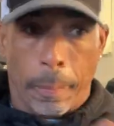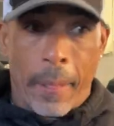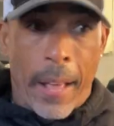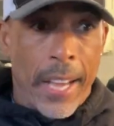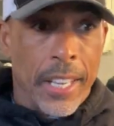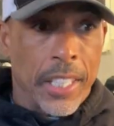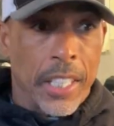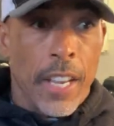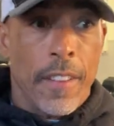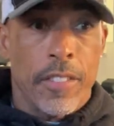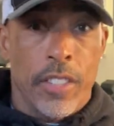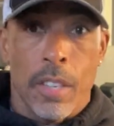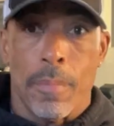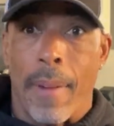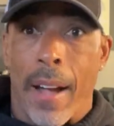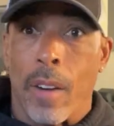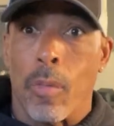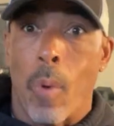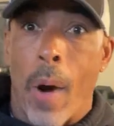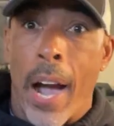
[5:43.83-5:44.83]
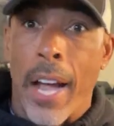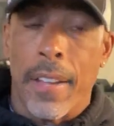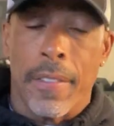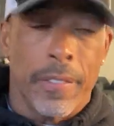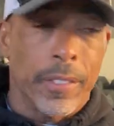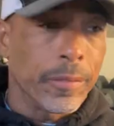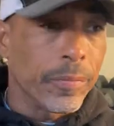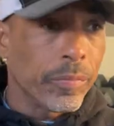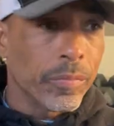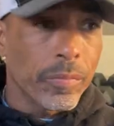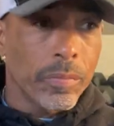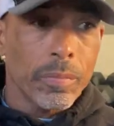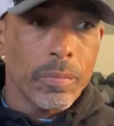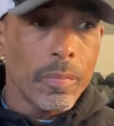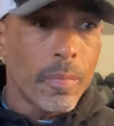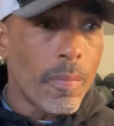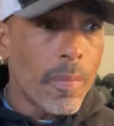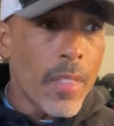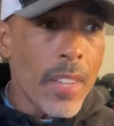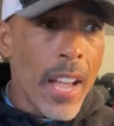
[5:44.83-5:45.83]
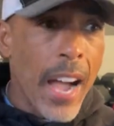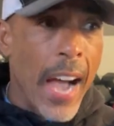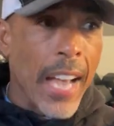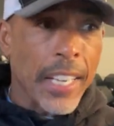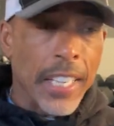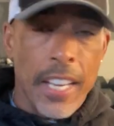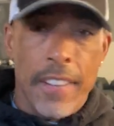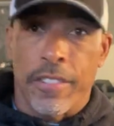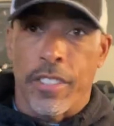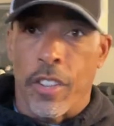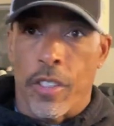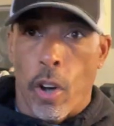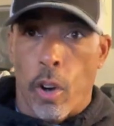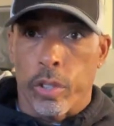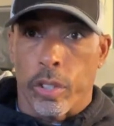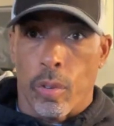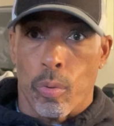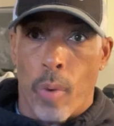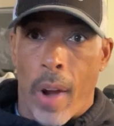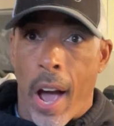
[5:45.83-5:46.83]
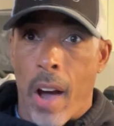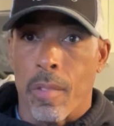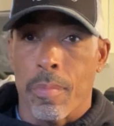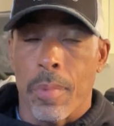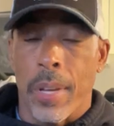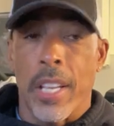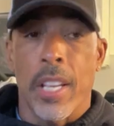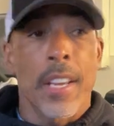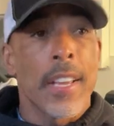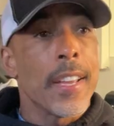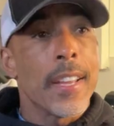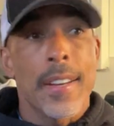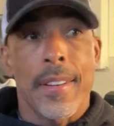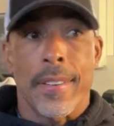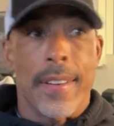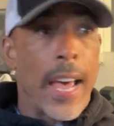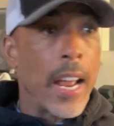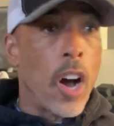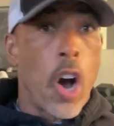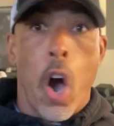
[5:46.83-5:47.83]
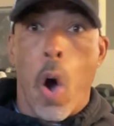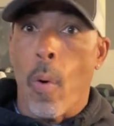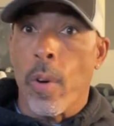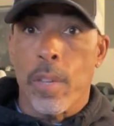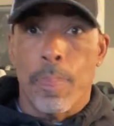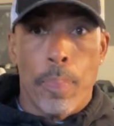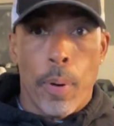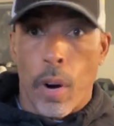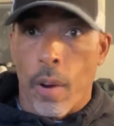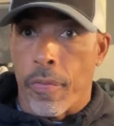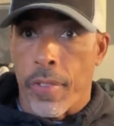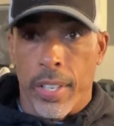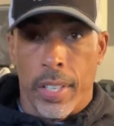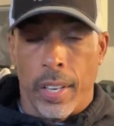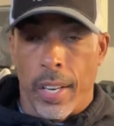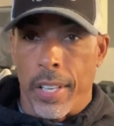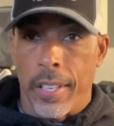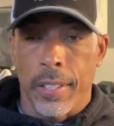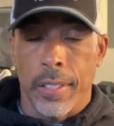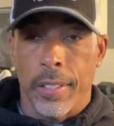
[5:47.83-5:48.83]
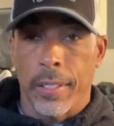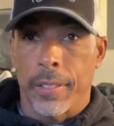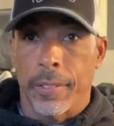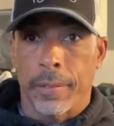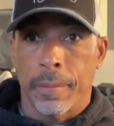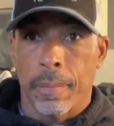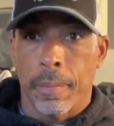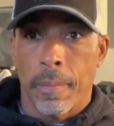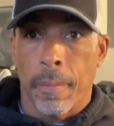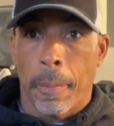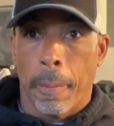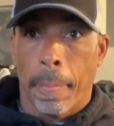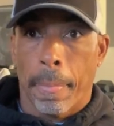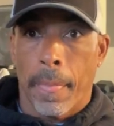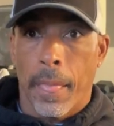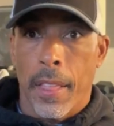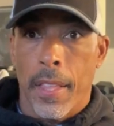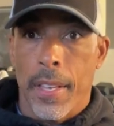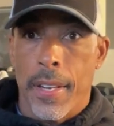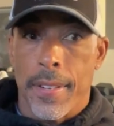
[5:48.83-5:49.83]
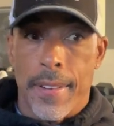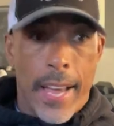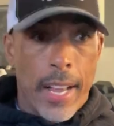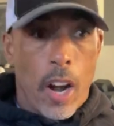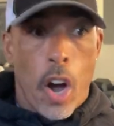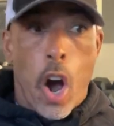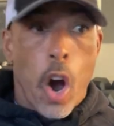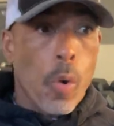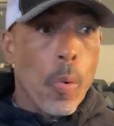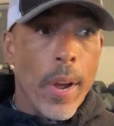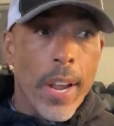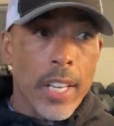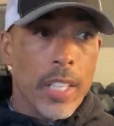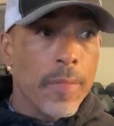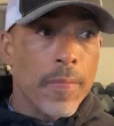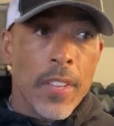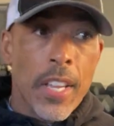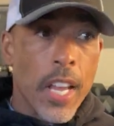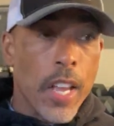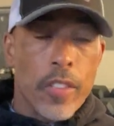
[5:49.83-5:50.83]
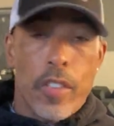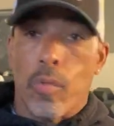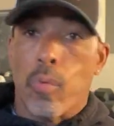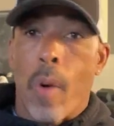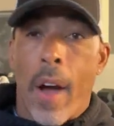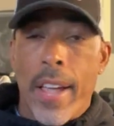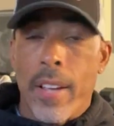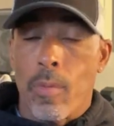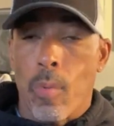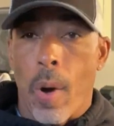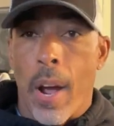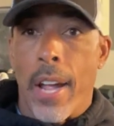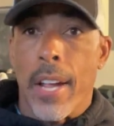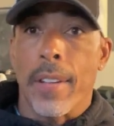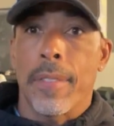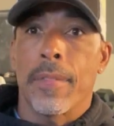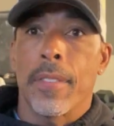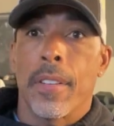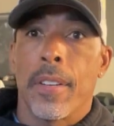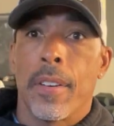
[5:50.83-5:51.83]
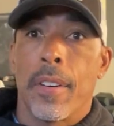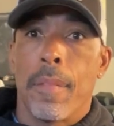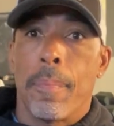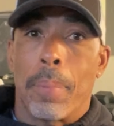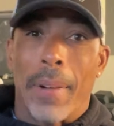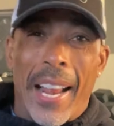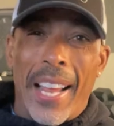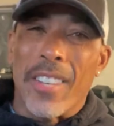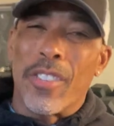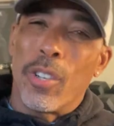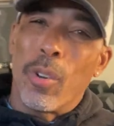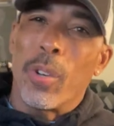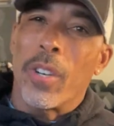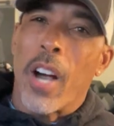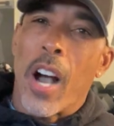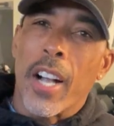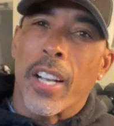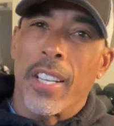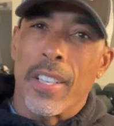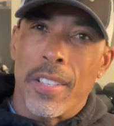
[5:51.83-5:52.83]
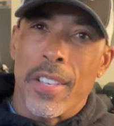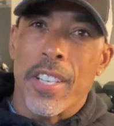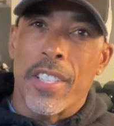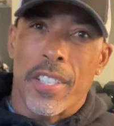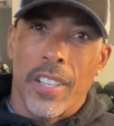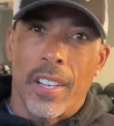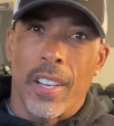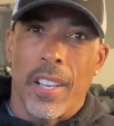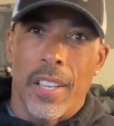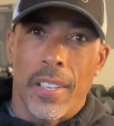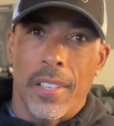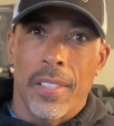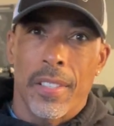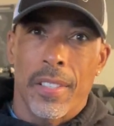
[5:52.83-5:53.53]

I give to my wife. I give to those around me, not always perfectly, not always in the right way, but I do it unconditionally.